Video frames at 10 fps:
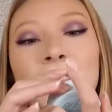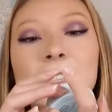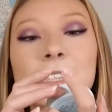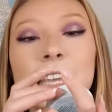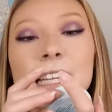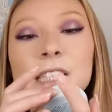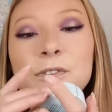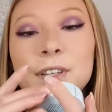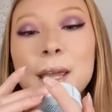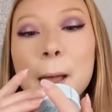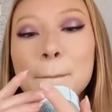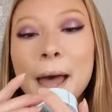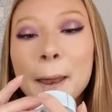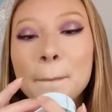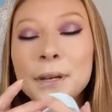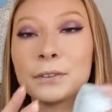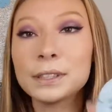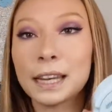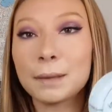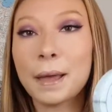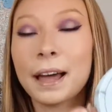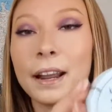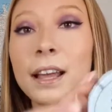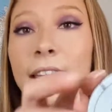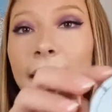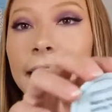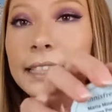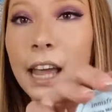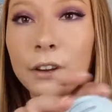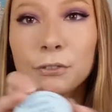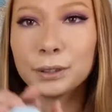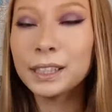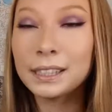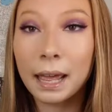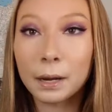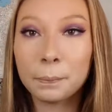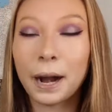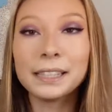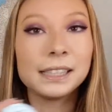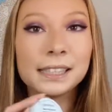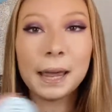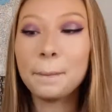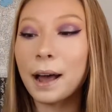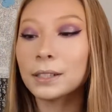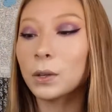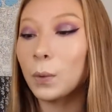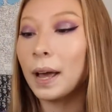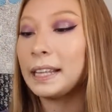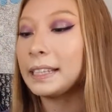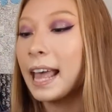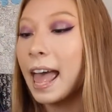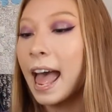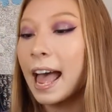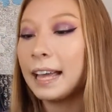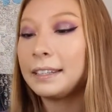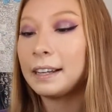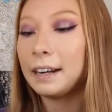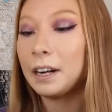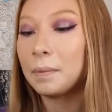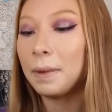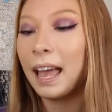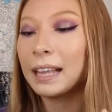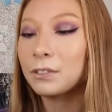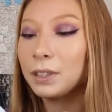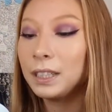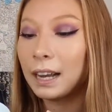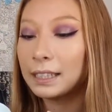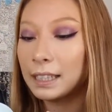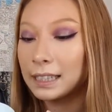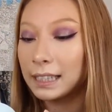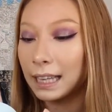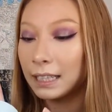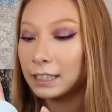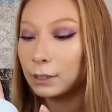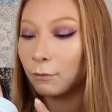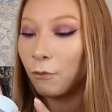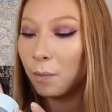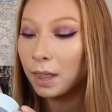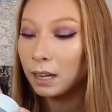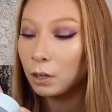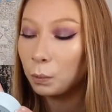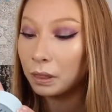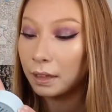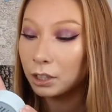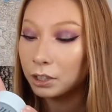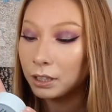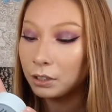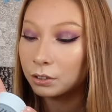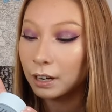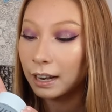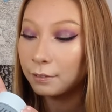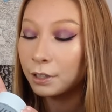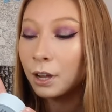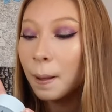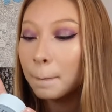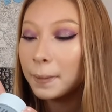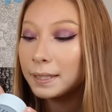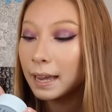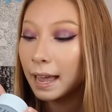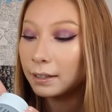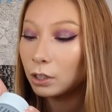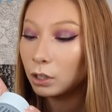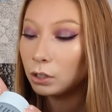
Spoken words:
This is the Innisfree Matte Mineral Setting Powder. It's a really standard price. It's 10 bucks always, and it has a really nice scent. It's formulated with naturally derived mint and